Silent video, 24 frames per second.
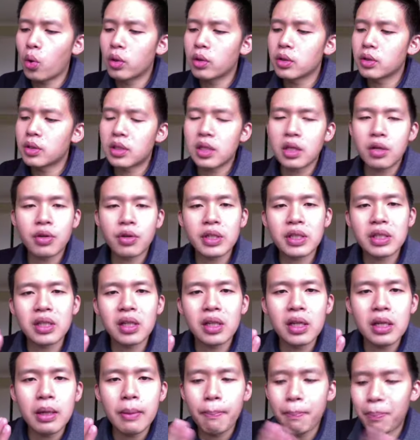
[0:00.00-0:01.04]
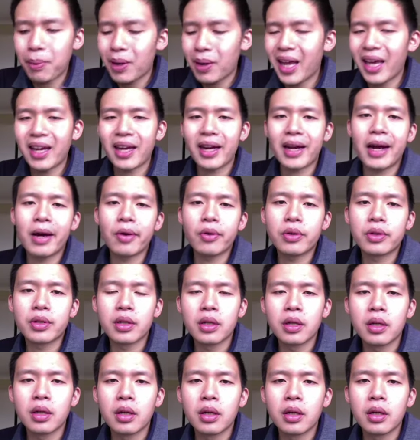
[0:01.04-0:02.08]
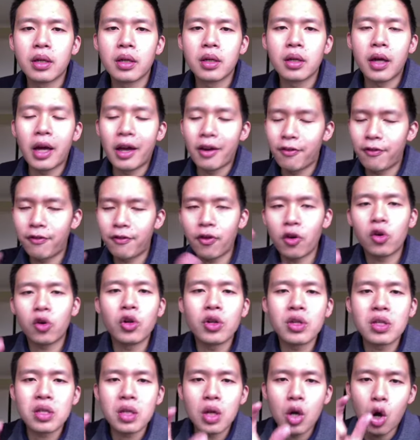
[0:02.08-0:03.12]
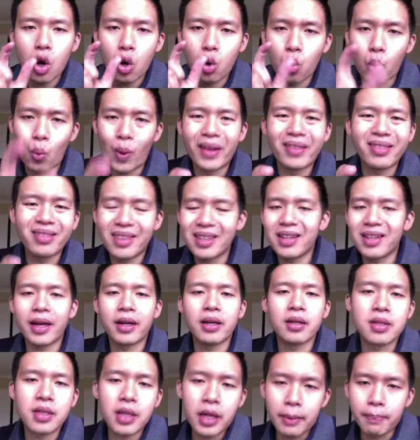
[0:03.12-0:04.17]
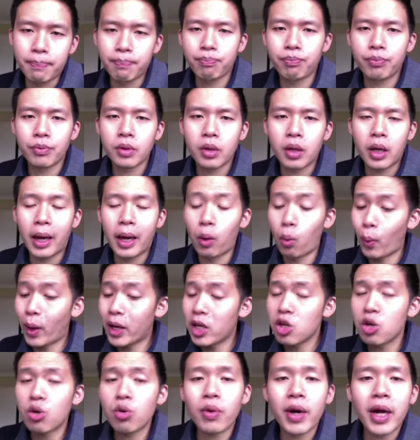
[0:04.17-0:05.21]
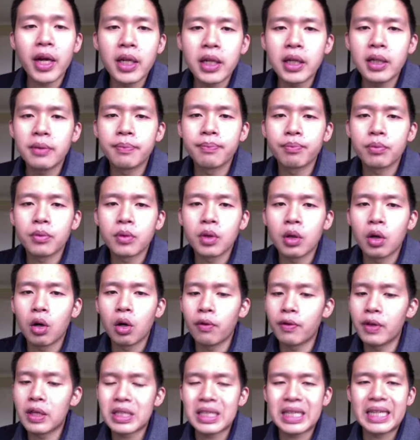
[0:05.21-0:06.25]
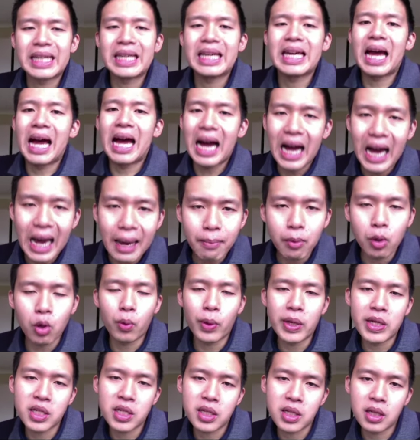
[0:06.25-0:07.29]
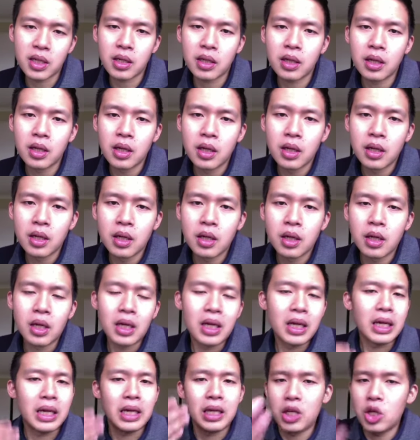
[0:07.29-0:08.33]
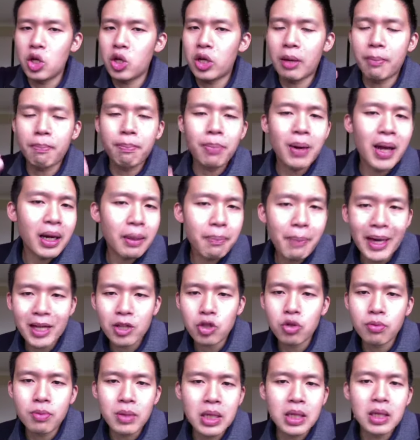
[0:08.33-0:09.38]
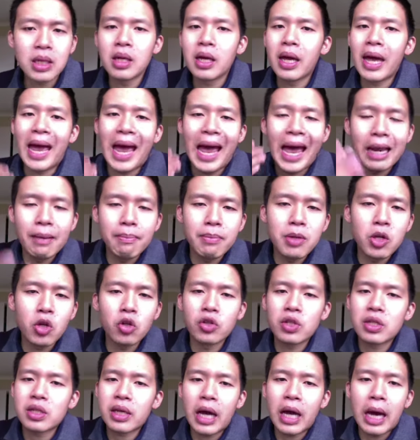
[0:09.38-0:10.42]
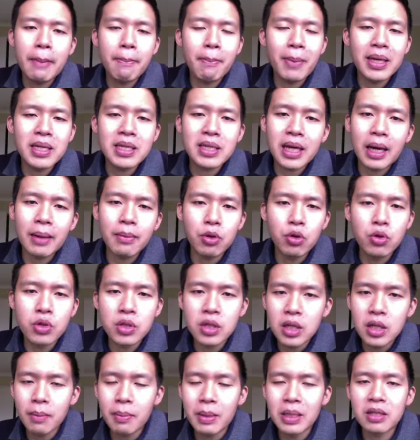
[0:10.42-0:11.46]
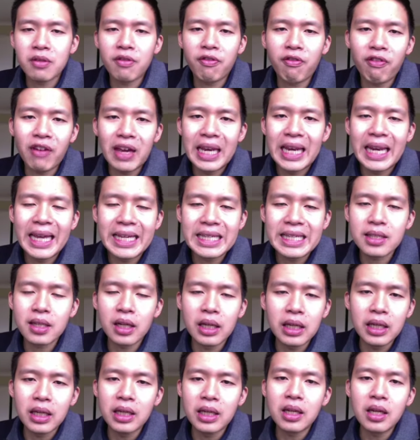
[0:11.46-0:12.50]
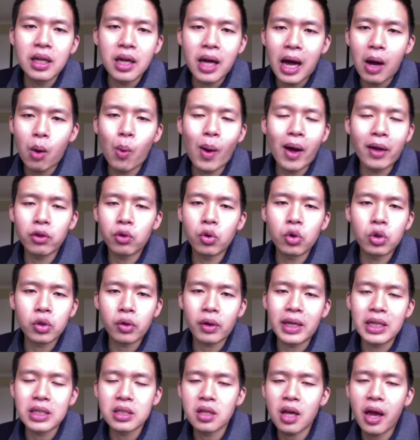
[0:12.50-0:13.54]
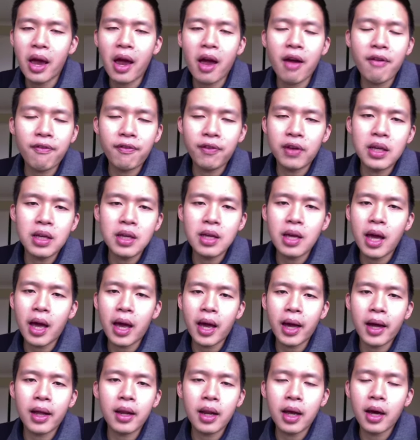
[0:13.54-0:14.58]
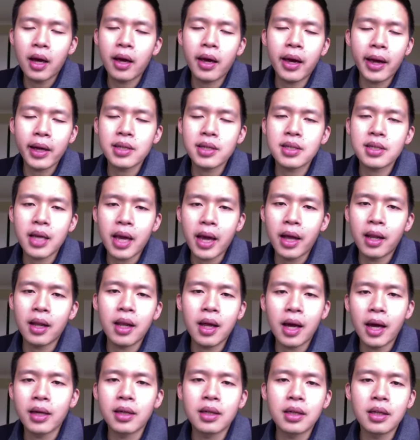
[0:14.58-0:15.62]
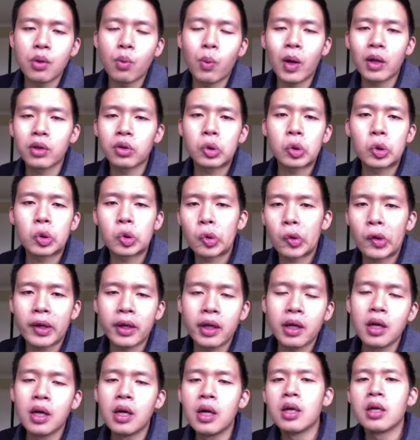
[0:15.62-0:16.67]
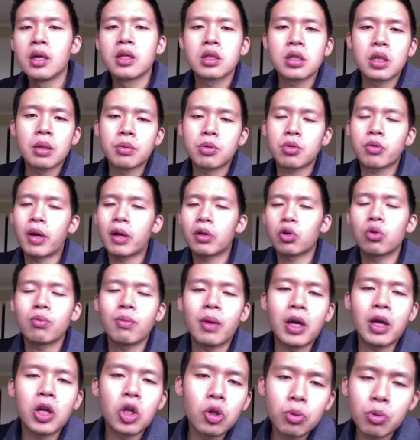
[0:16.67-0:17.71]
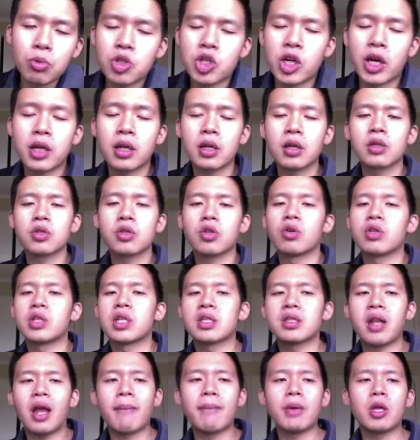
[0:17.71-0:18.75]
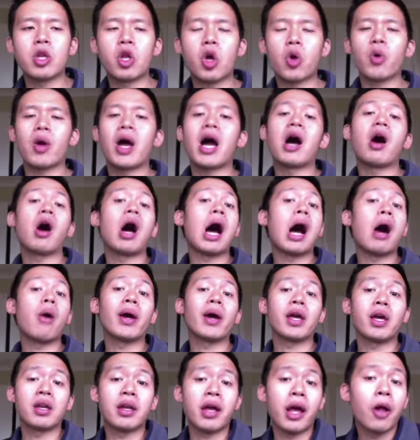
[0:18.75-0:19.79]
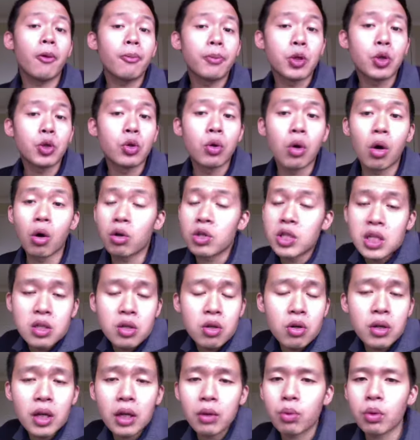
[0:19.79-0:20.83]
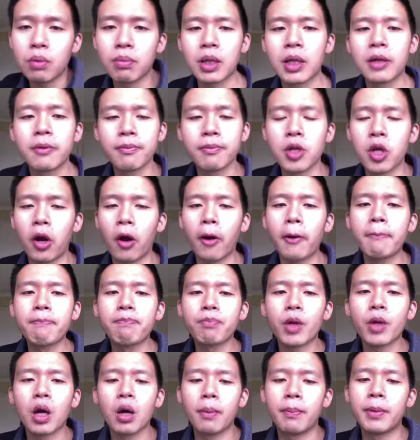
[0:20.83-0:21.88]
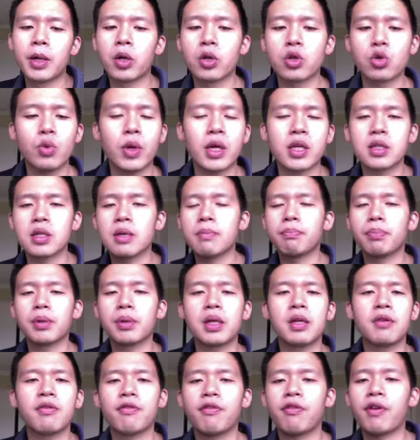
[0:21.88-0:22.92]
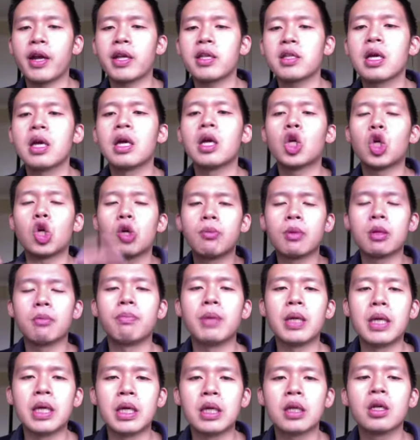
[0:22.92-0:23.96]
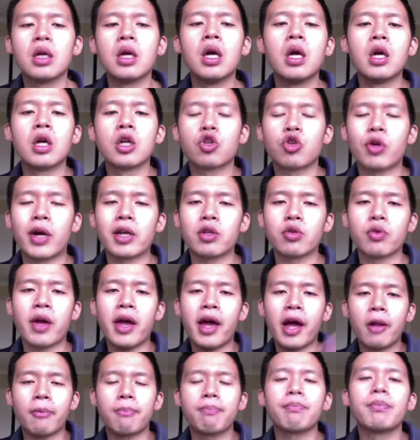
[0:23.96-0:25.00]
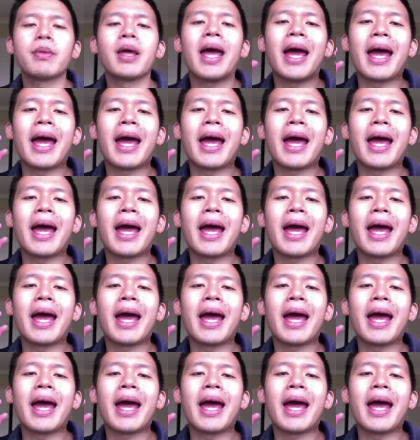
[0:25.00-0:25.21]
seriously plan it out and focus on one thing at a time. And when you're ready, obviously, I'm always here. You can plug back to me, add me on Skype. My Skype username is Felix Lie. one two three is F E L I X L I E one two three. Subscribe to my YouTube channels, or just let me know how I can help you, or just connect with me, you know, because we are simply friends, human beings, trying to help